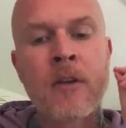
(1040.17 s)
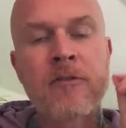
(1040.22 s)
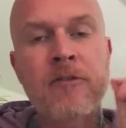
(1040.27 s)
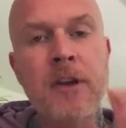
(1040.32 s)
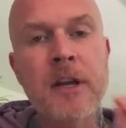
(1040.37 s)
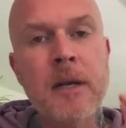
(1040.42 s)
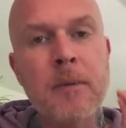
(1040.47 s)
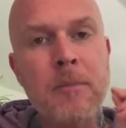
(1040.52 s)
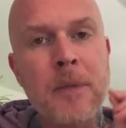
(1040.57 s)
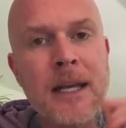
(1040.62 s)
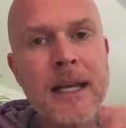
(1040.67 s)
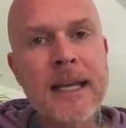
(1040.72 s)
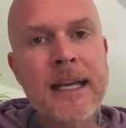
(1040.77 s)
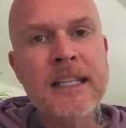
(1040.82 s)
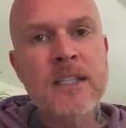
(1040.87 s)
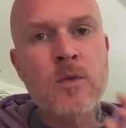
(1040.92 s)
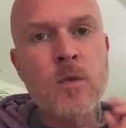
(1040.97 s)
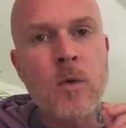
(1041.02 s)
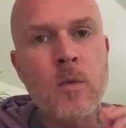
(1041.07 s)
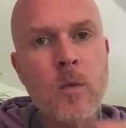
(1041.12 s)
Freedom
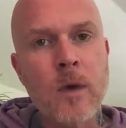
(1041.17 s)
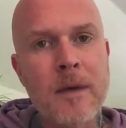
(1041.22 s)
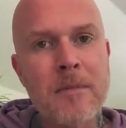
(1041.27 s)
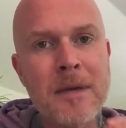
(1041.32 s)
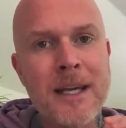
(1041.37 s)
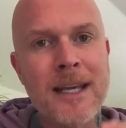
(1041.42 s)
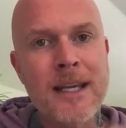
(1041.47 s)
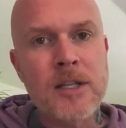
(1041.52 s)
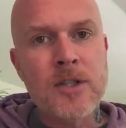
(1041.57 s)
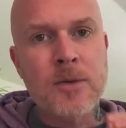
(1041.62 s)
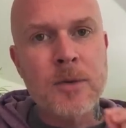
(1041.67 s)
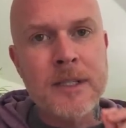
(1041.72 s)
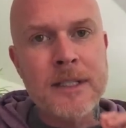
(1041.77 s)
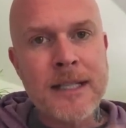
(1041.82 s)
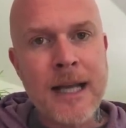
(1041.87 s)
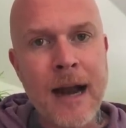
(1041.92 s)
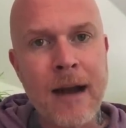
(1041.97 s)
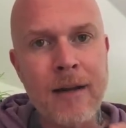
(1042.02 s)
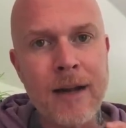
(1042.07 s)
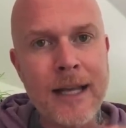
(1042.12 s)
begins when we begin to
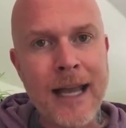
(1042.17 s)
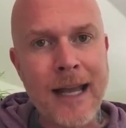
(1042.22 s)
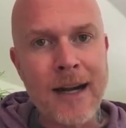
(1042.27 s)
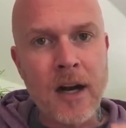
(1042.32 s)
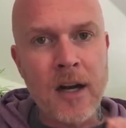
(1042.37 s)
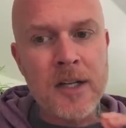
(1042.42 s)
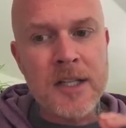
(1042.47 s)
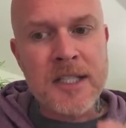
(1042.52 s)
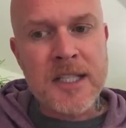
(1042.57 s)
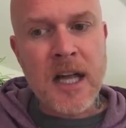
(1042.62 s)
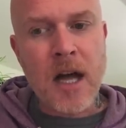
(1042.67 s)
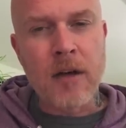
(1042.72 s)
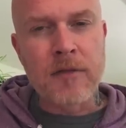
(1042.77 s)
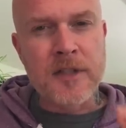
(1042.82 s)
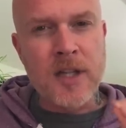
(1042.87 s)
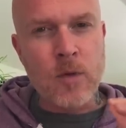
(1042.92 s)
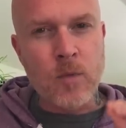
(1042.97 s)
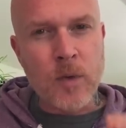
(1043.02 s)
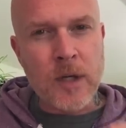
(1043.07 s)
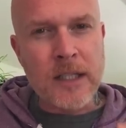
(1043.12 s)
interrogate
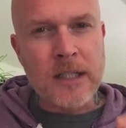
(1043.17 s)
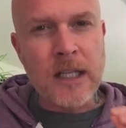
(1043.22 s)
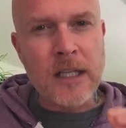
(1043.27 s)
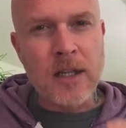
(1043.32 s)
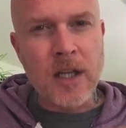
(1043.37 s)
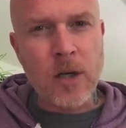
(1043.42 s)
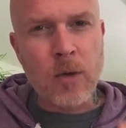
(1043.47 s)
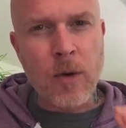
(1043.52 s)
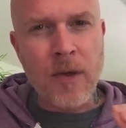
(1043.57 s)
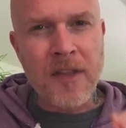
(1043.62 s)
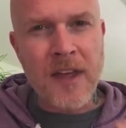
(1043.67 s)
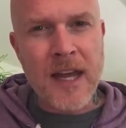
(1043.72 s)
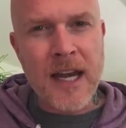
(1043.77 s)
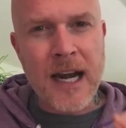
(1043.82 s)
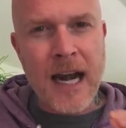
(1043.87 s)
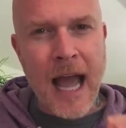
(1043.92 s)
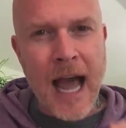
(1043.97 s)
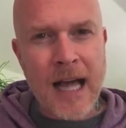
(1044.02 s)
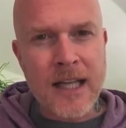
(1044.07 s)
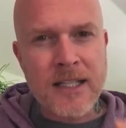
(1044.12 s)
ourselves and really look within
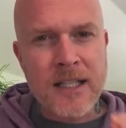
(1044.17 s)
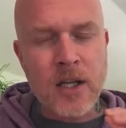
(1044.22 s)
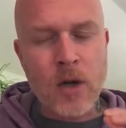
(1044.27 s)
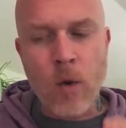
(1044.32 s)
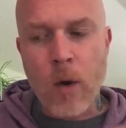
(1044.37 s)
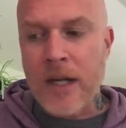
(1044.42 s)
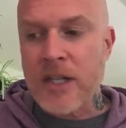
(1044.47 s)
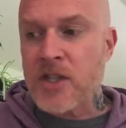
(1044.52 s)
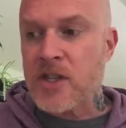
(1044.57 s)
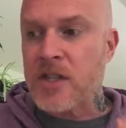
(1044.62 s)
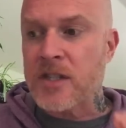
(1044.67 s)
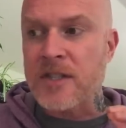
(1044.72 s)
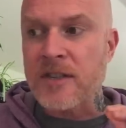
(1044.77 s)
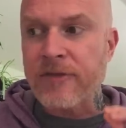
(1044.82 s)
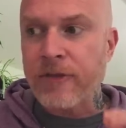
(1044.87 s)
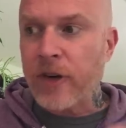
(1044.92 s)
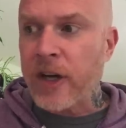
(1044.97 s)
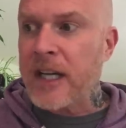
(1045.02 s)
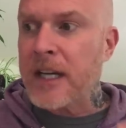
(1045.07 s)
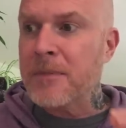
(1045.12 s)
and ask the questions.
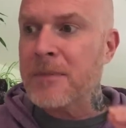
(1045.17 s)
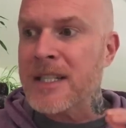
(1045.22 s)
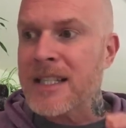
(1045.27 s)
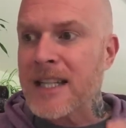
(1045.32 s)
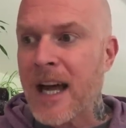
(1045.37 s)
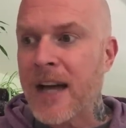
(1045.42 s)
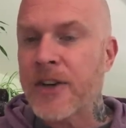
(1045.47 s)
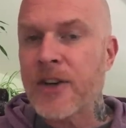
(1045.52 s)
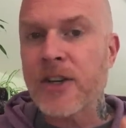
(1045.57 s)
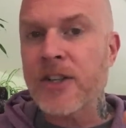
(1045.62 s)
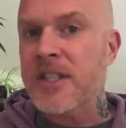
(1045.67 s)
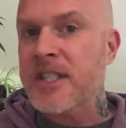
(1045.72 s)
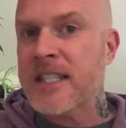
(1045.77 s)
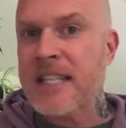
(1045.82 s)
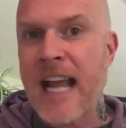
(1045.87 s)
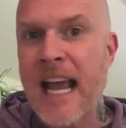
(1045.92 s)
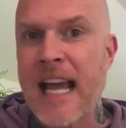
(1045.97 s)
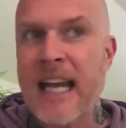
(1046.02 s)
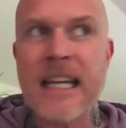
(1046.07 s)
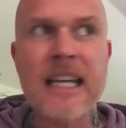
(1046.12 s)
Freedom is
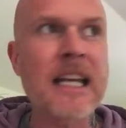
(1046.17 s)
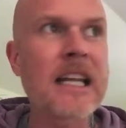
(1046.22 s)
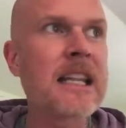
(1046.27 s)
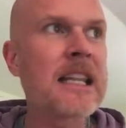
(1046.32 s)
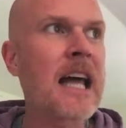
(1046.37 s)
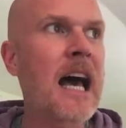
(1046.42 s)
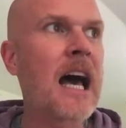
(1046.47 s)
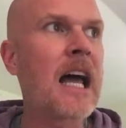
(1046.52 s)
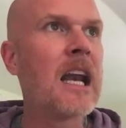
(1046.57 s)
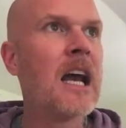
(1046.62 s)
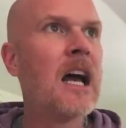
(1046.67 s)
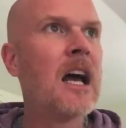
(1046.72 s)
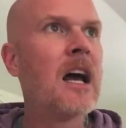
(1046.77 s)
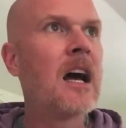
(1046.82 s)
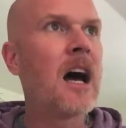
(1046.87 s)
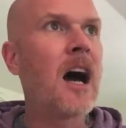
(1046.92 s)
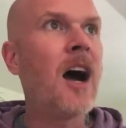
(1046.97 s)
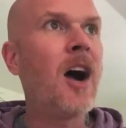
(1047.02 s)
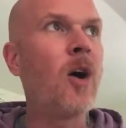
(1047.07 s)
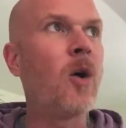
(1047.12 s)
understanding that,
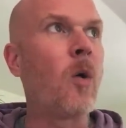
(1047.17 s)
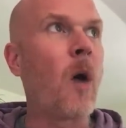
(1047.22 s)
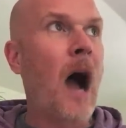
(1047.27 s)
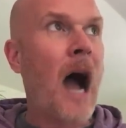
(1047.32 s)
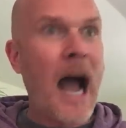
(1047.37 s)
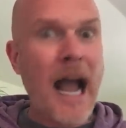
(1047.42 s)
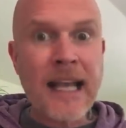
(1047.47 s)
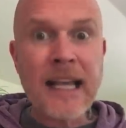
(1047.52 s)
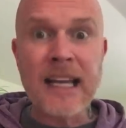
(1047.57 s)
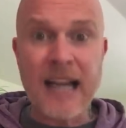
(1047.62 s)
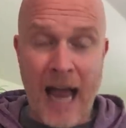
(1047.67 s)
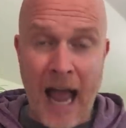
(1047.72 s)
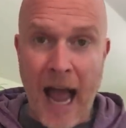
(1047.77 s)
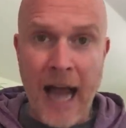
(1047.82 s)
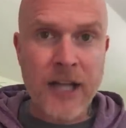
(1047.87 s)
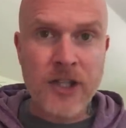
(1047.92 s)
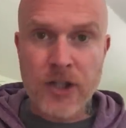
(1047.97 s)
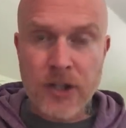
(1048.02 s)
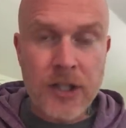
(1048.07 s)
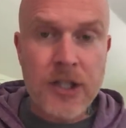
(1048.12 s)
oh, I can
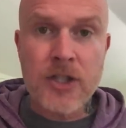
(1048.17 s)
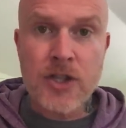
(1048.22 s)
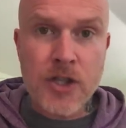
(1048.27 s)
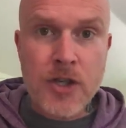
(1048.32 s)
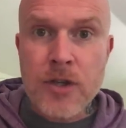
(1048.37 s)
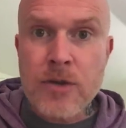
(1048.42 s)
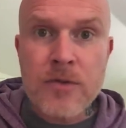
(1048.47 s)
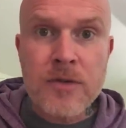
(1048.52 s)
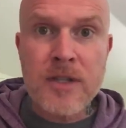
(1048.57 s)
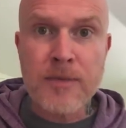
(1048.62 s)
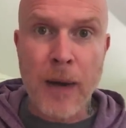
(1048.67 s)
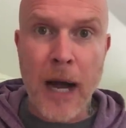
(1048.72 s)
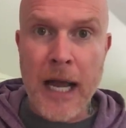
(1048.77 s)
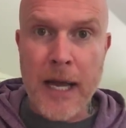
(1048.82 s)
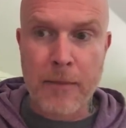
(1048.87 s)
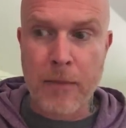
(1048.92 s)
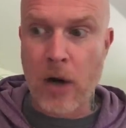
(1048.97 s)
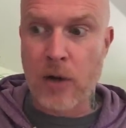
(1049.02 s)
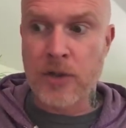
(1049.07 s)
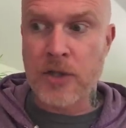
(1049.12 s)
actually choose my
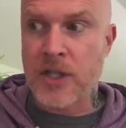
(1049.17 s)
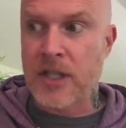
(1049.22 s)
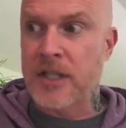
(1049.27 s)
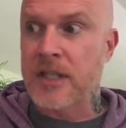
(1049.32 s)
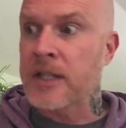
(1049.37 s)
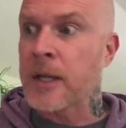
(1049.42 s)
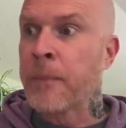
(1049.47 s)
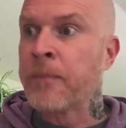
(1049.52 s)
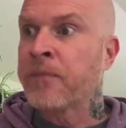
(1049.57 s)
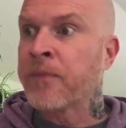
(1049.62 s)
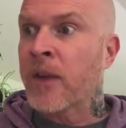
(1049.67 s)
emotions.